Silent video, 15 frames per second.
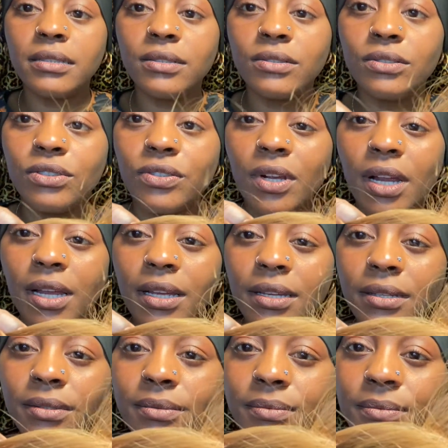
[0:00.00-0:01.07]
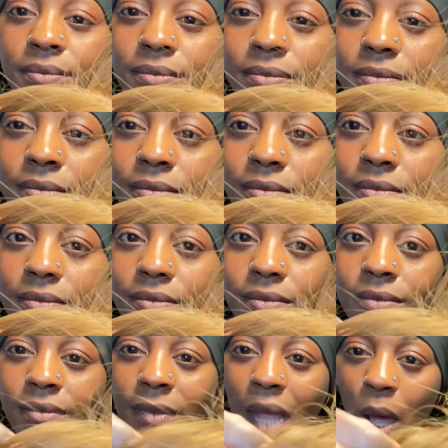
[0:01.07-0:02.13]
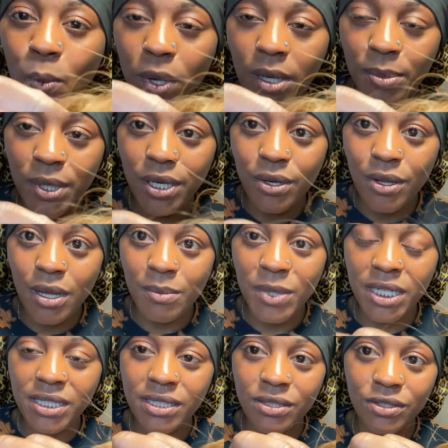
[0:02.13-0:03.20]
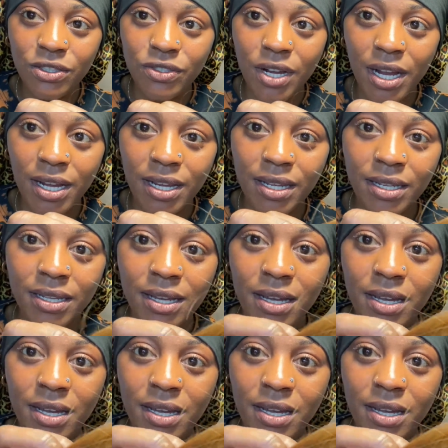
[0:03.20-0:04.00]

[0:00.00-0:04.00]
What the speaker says: drying. I want to put it on, but it's still drying,